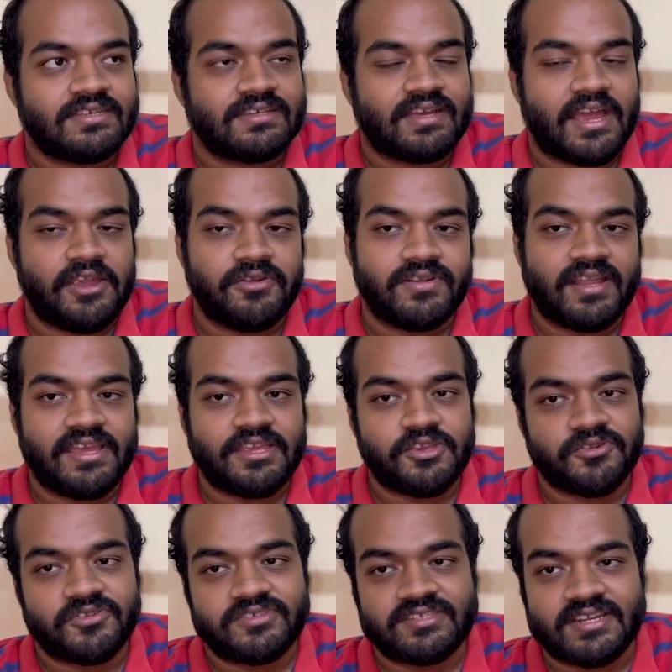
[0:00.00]
I would like you
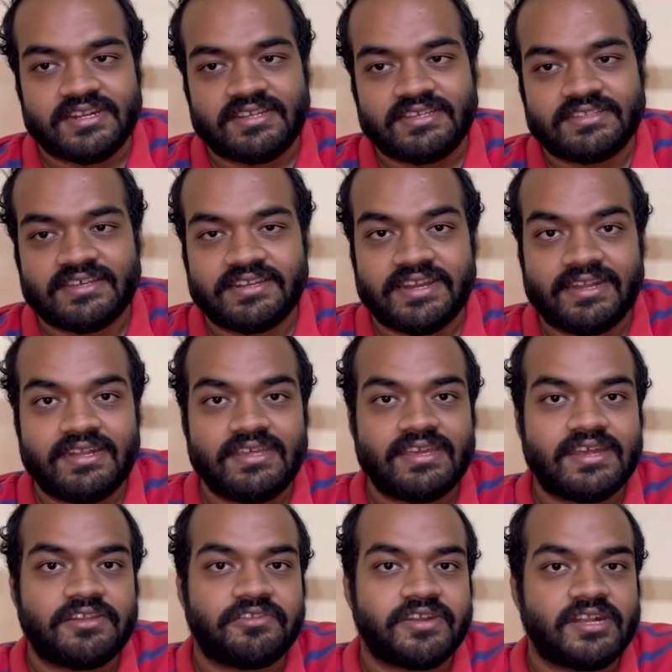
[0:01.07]
to study the Reddy
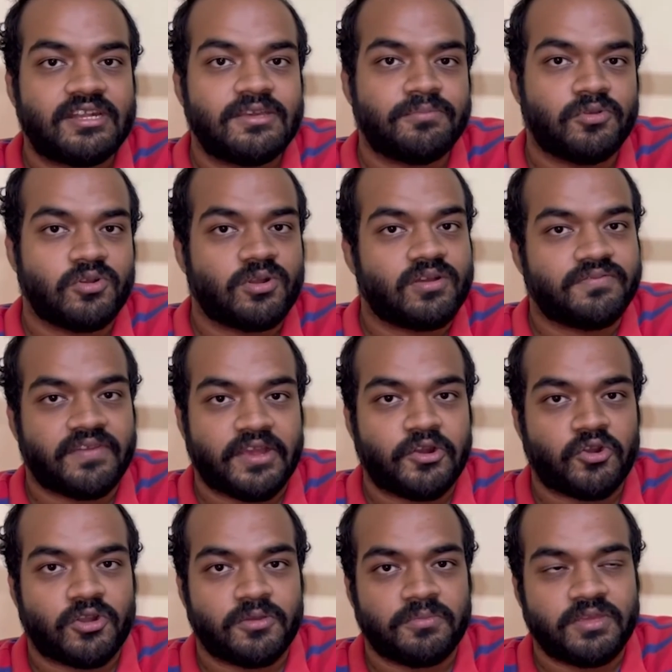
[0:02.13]
and Reddy book of
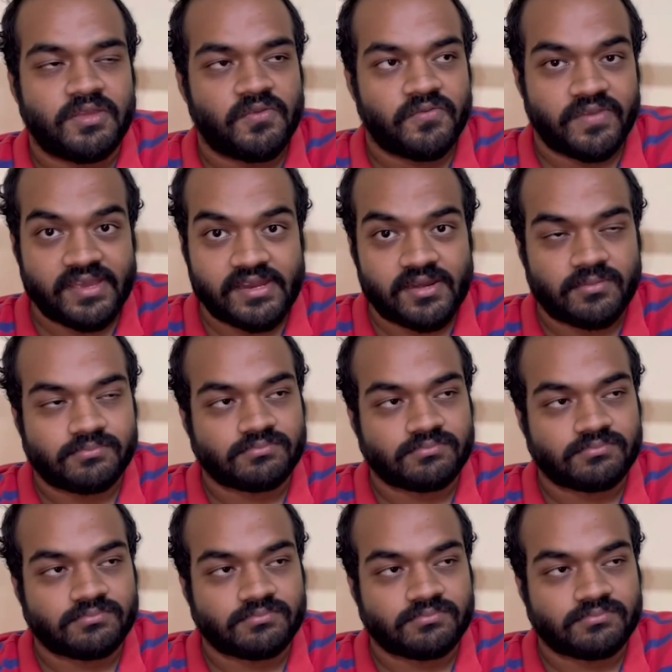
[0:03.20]
agronomy, where